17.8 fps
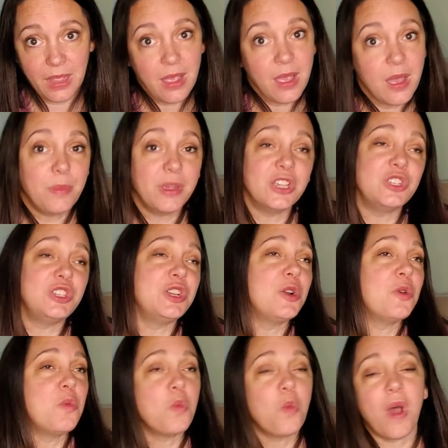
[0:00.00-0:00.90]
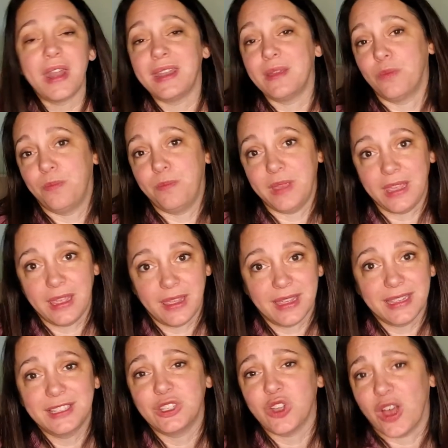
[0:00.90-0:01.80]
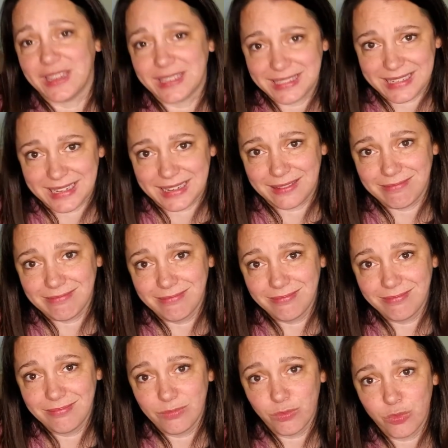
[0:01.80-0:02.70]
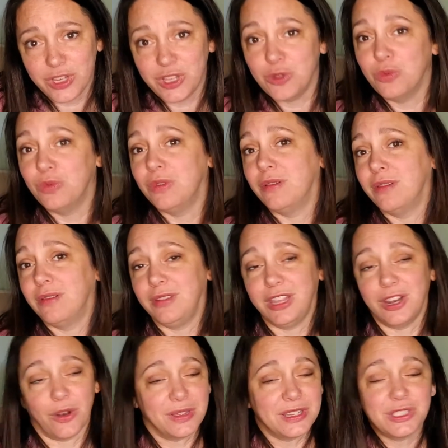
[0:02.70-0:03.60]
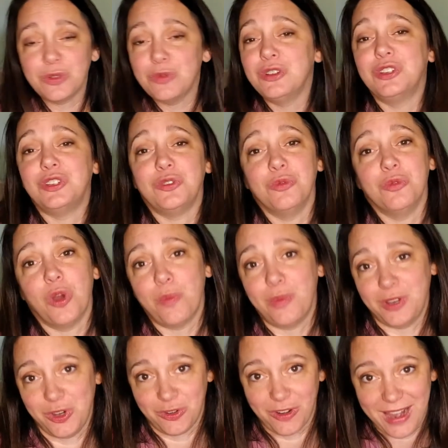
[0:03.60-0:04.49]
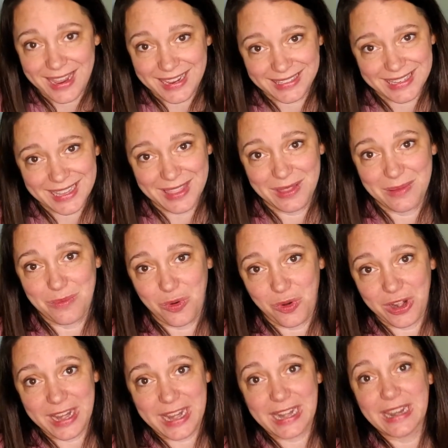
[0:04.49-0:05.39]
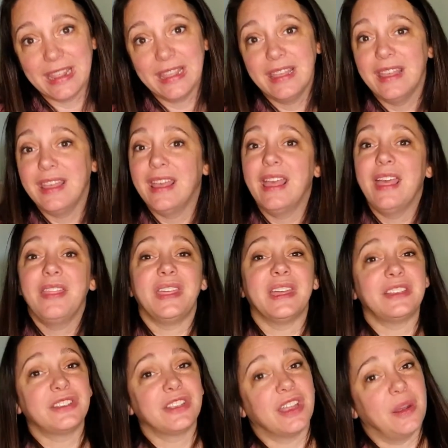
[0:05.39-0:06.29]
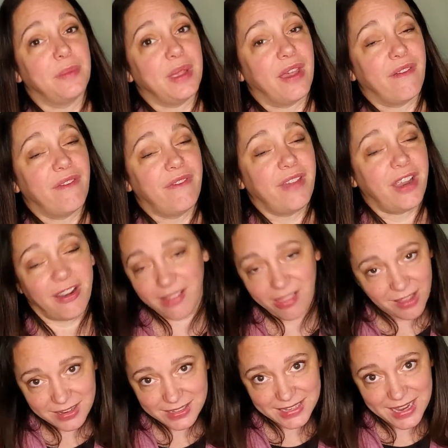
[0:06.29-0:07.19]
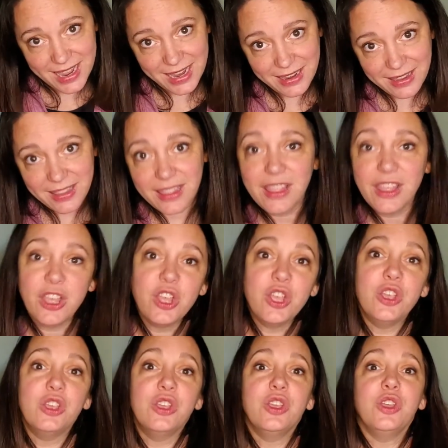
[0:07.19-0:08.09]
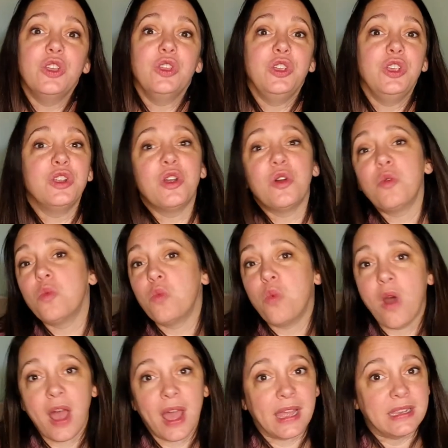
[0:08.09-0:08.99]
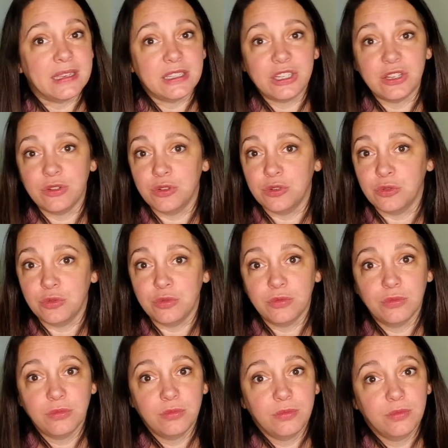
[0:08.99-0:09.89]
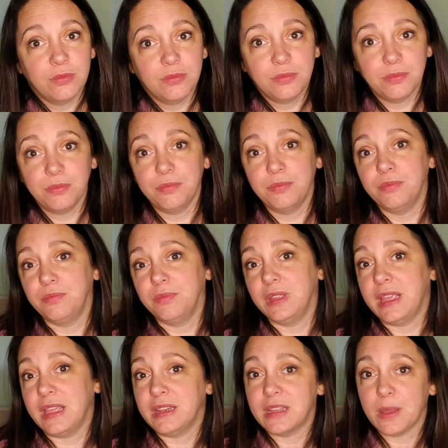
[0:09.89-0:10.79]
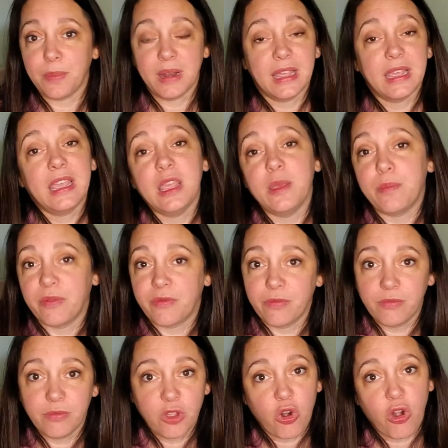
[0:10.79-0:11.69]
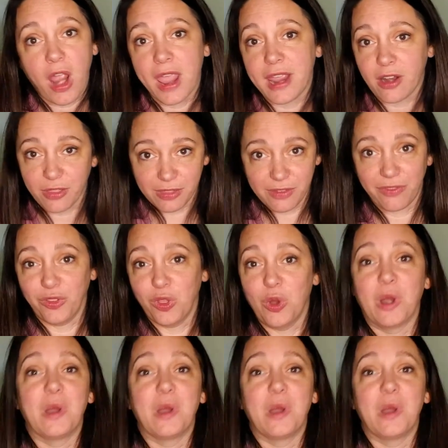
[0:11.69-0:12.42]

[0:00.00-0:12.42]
Because you don't want to be exhausted when as soon as you open your eyes in the morning. That's going to be a very long day. You don't want to end up in a heap of crying on the floor